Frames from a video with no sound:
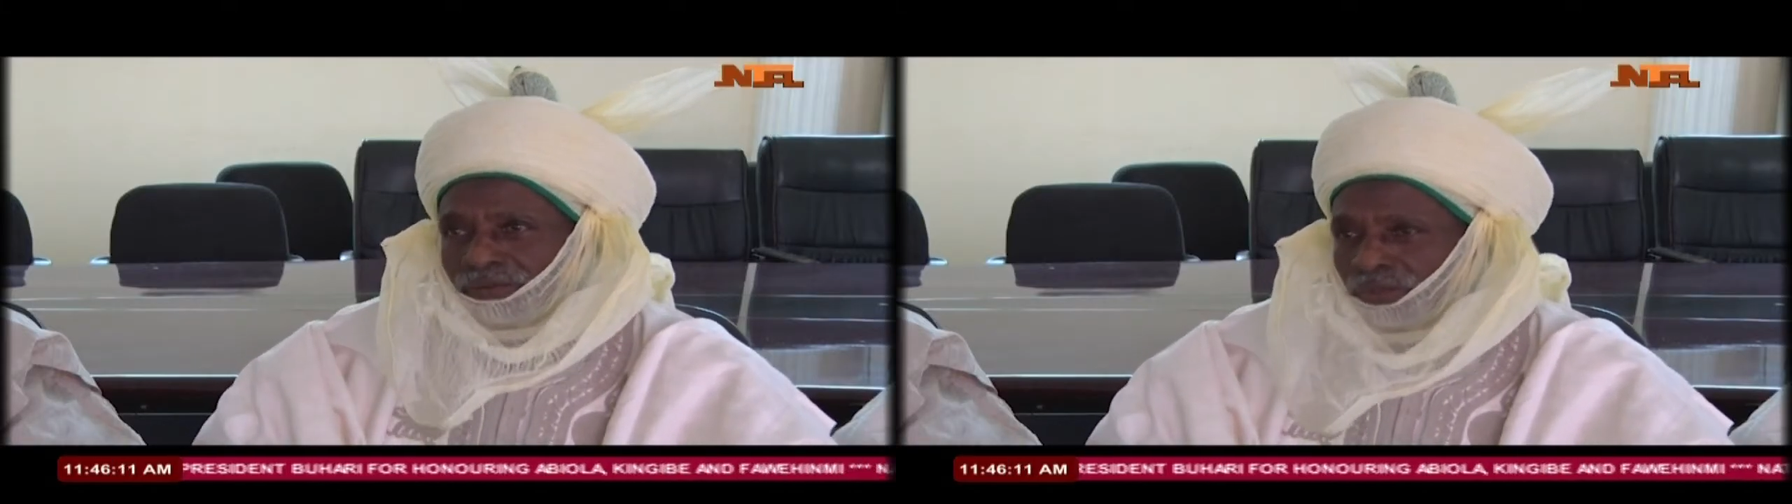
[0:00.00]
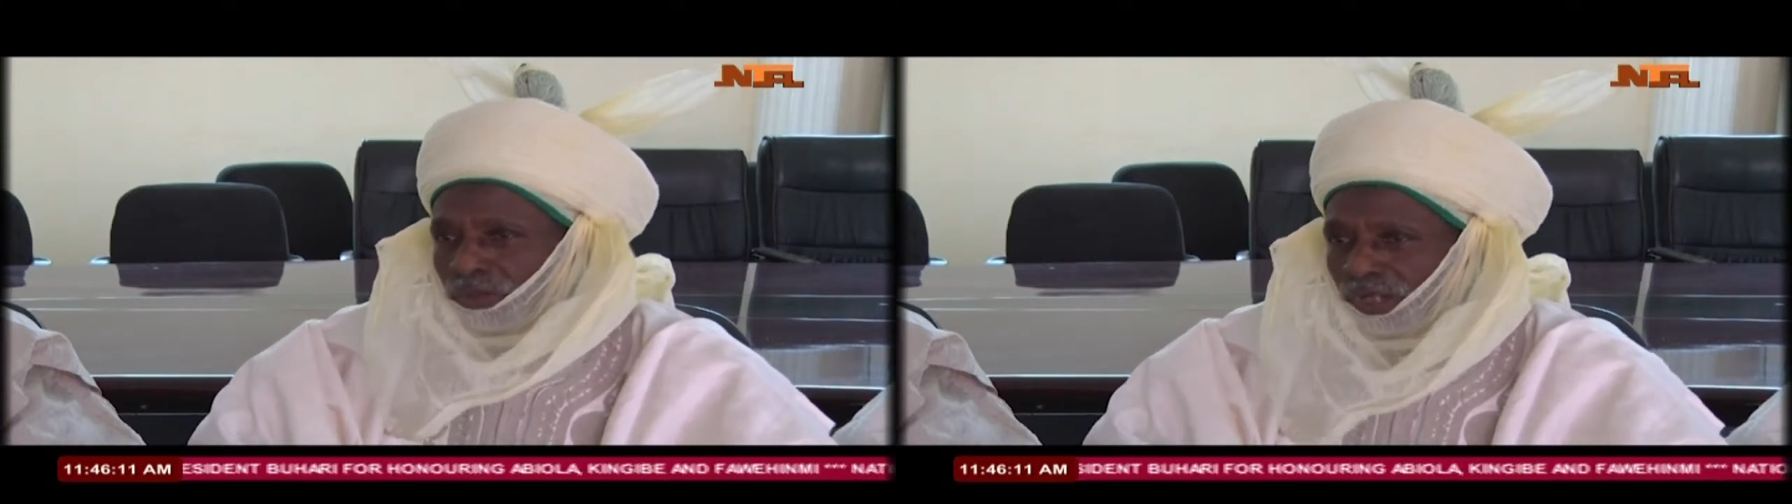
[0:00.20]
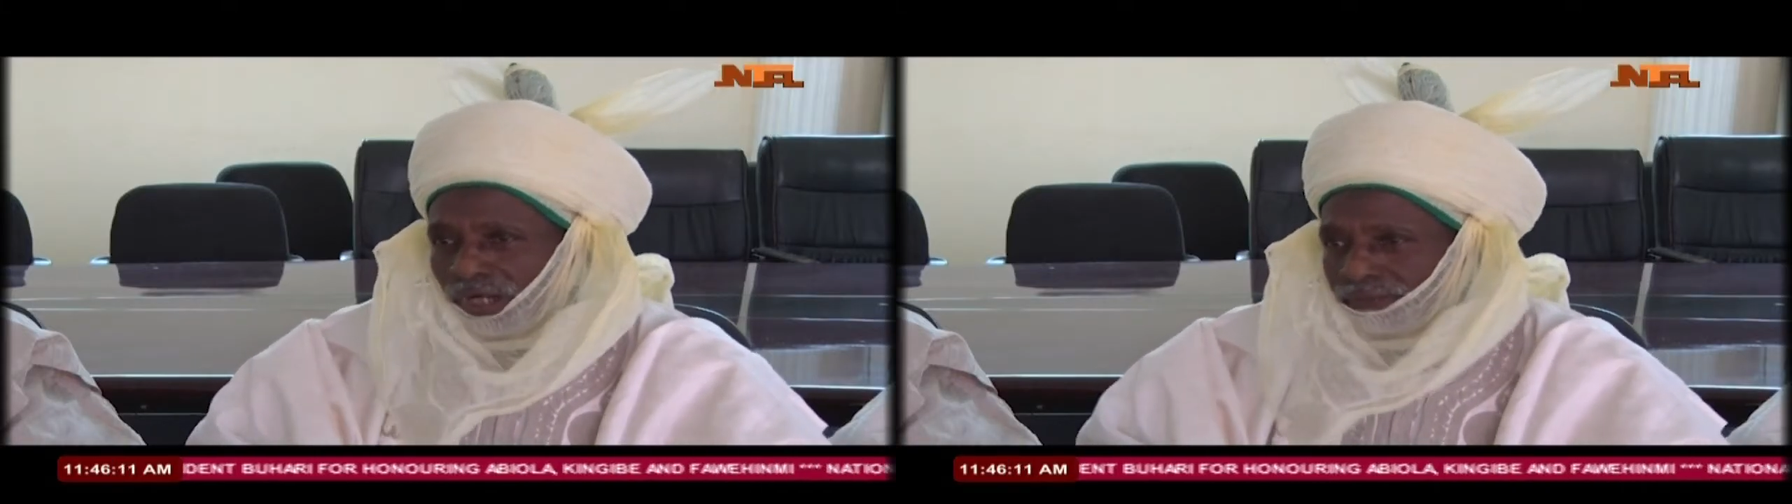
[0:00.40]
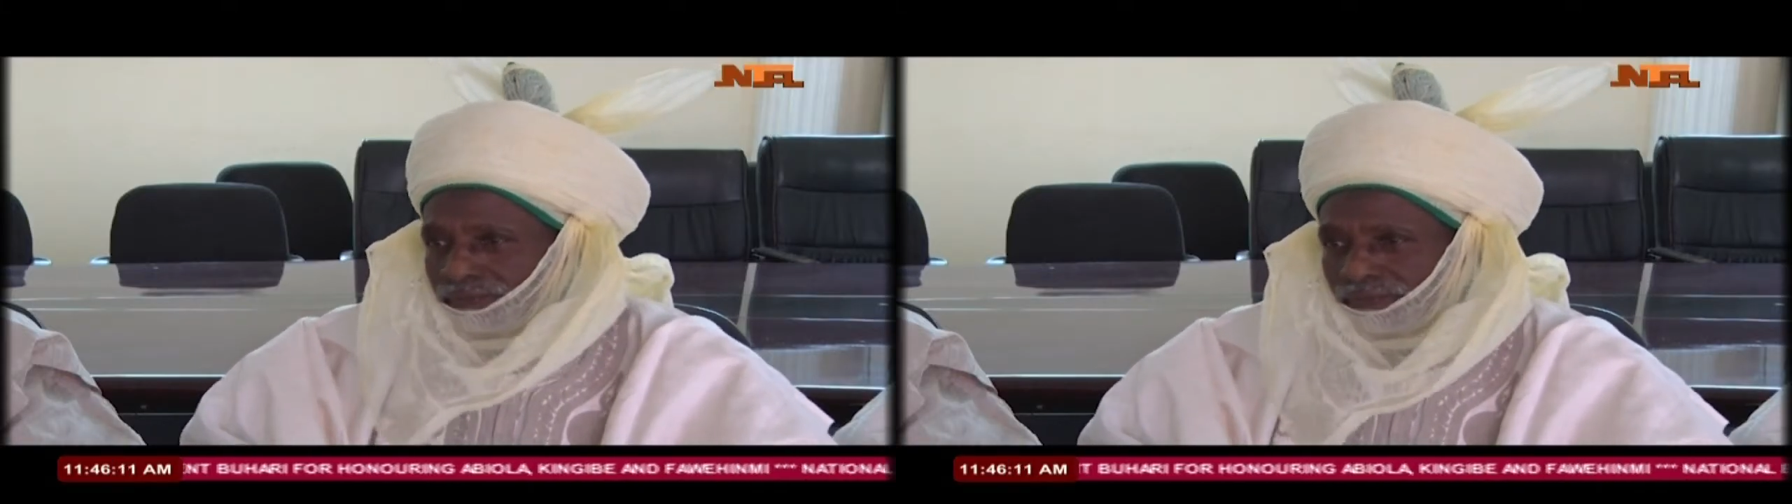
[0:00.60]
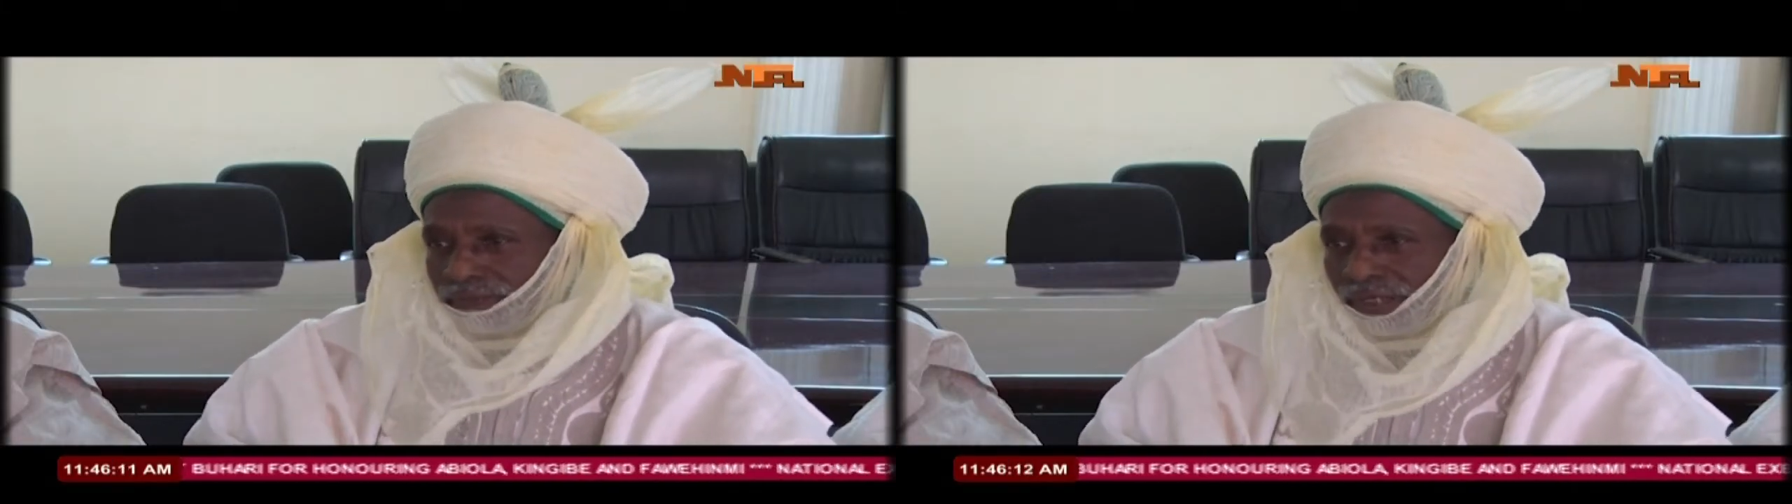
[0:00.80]
We don't have
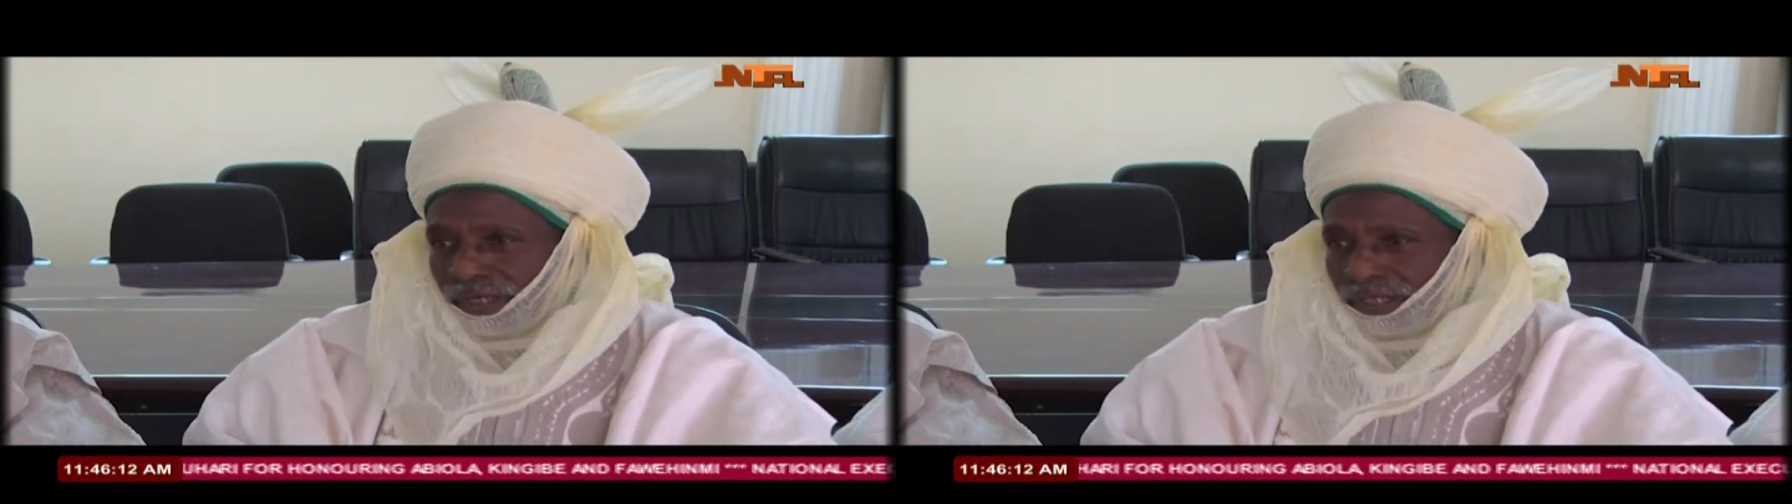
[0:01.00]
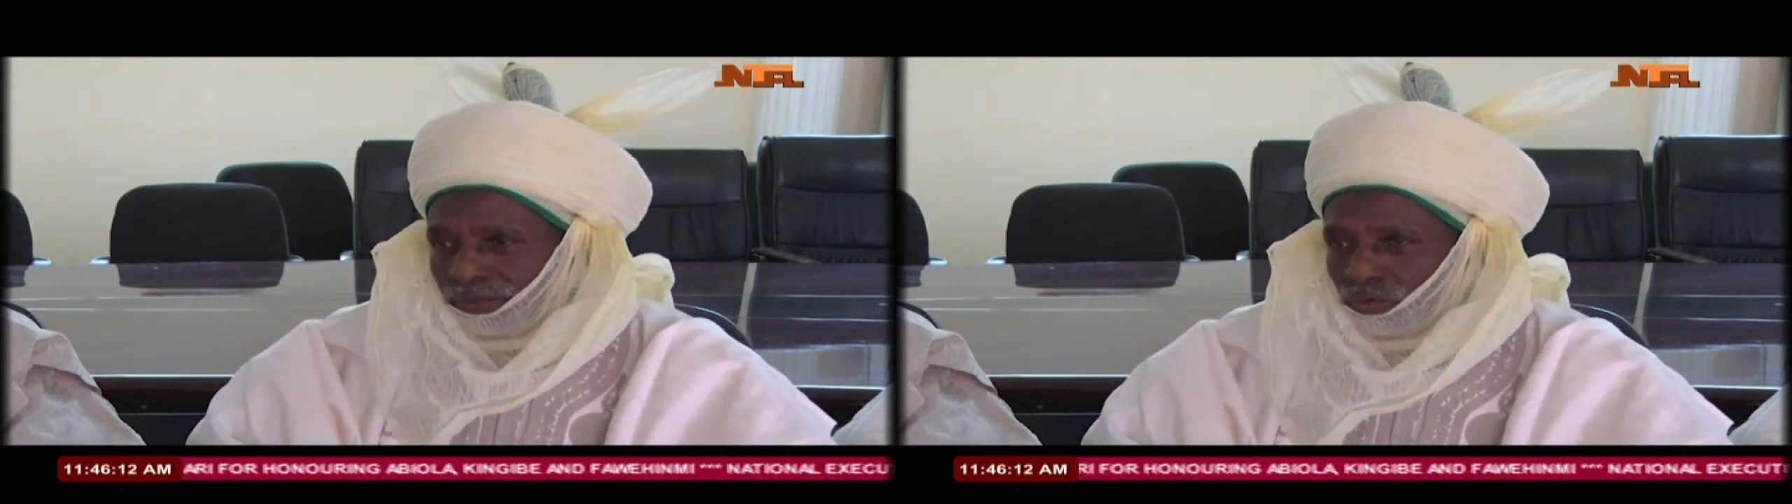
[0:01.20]
uh,